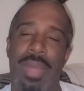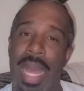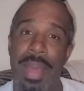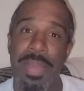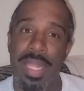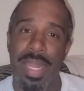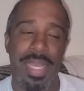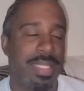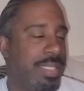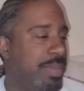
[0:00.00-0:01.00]
I've been
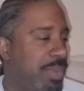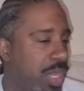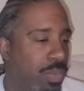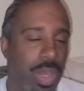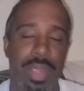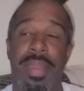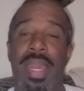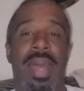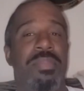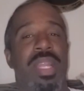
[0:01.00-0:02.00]
lazy, been working.
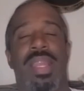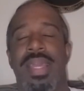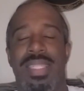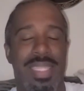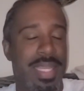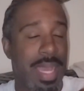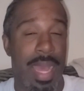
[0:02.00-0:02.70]
I've been lazy.